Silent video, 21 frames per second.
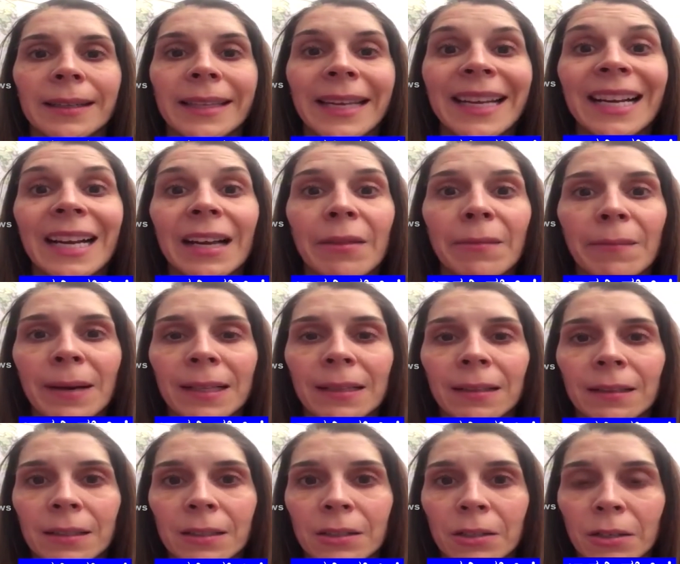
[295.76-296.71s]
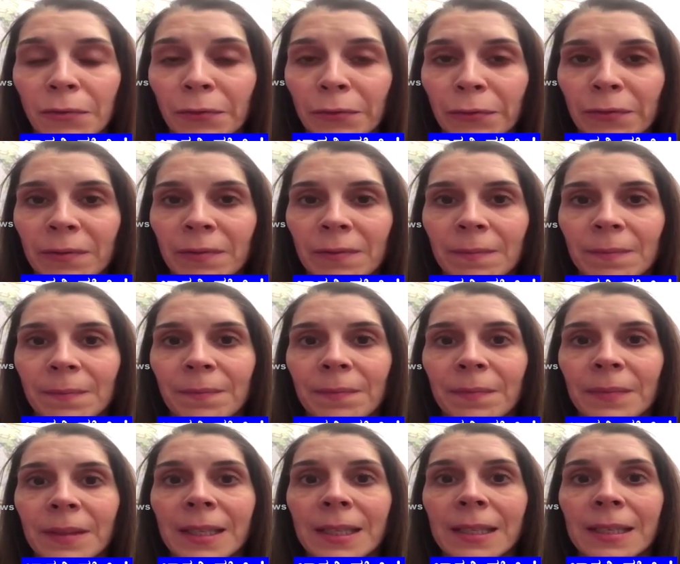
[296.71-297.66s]
Take advantage of
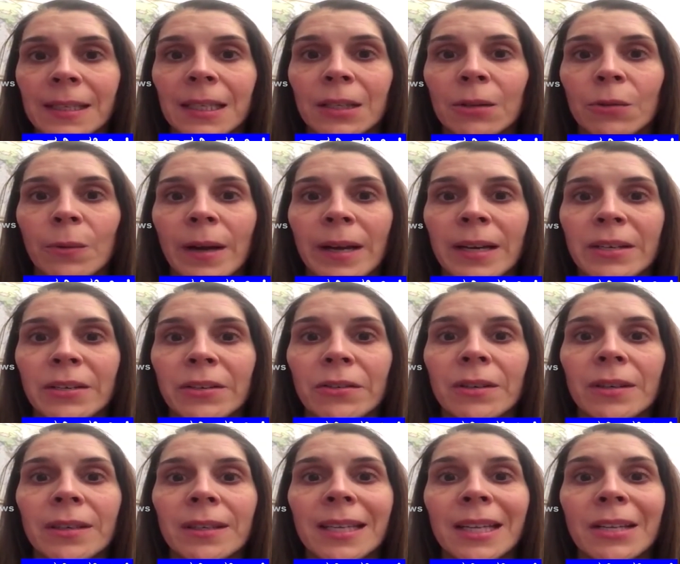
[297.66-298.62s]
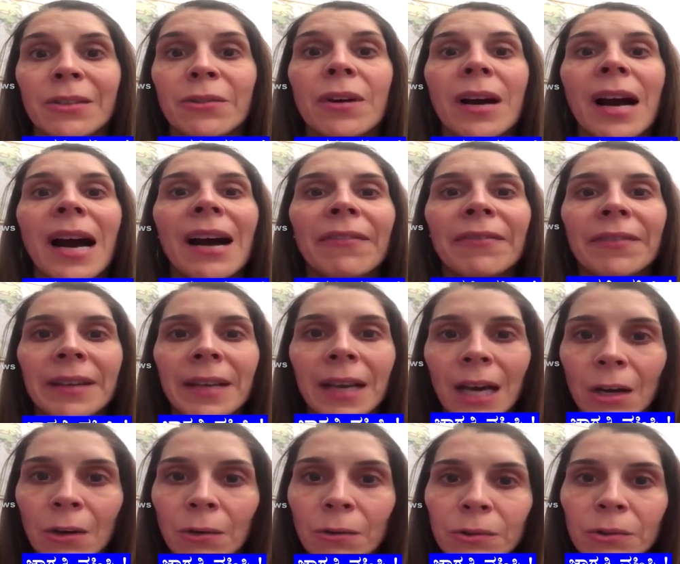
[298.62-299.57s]
the situation that you have
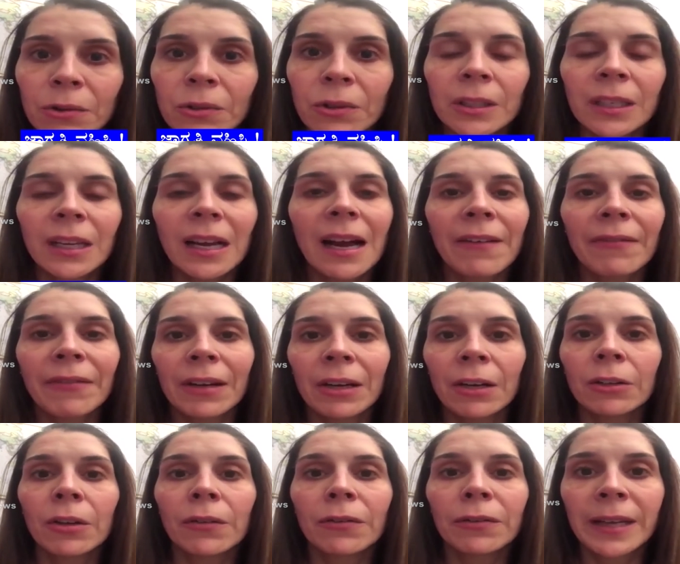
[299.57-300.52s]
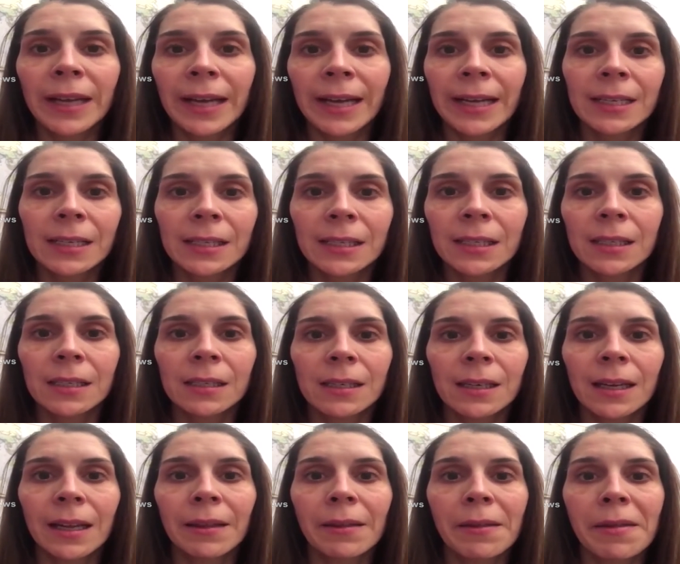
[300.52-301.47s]
now, you don't have a lot of
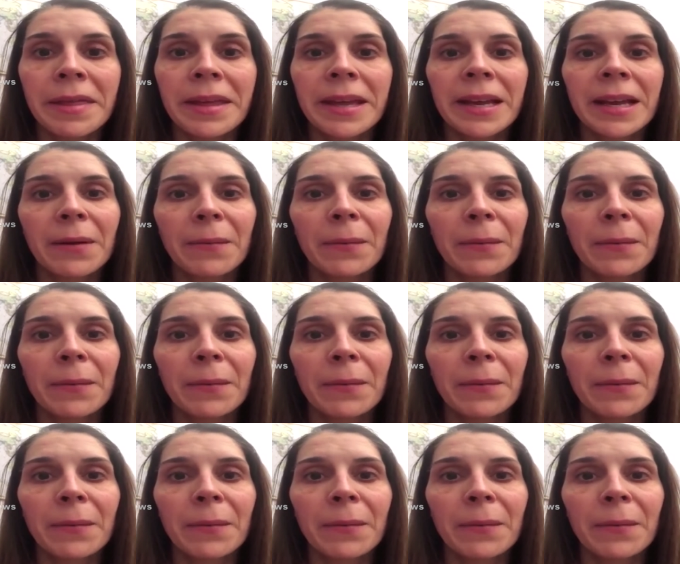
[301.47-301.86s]
cases, and think